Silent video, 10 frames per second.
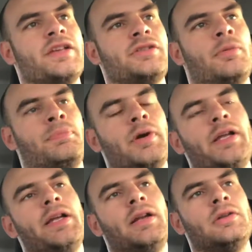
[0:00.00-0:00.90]
they'll
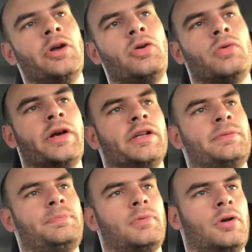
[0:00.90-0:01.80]
bring in a
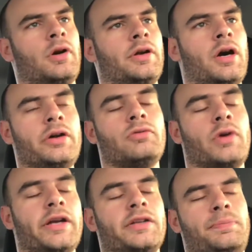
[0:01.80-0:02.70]
low-ranked or an
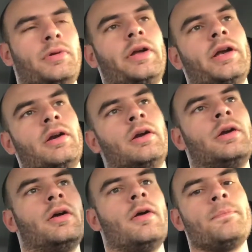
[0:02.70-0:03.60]
unranked player,
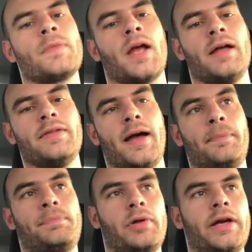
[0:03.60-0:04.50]
and
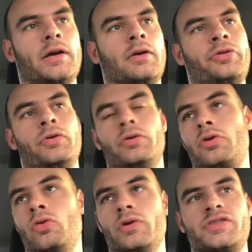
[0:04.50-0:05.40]
that player, through
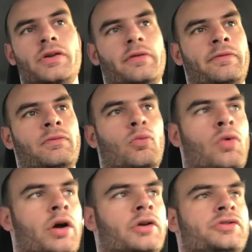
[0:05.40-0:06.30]
the course of
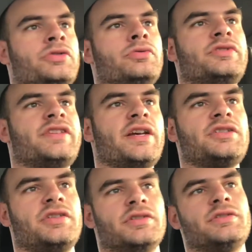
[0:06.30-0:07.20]
1 or 2
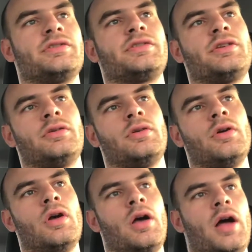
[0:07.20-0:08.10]
sessions,
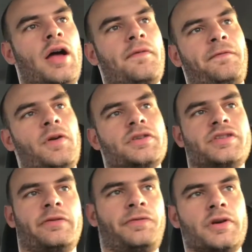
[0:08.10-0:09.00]
at first,
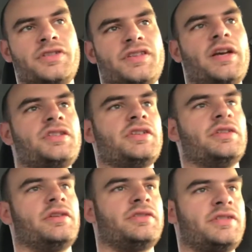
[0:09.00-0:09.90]
their first
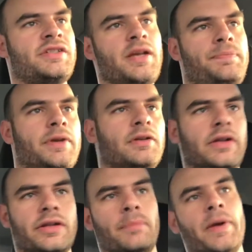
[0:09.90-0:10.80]
session,
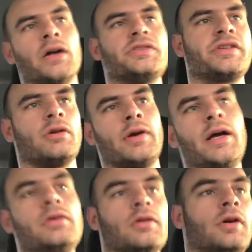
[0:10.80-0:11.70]
they're bouncing
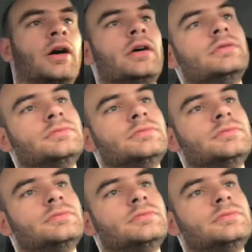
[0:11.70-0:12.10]
around a lot.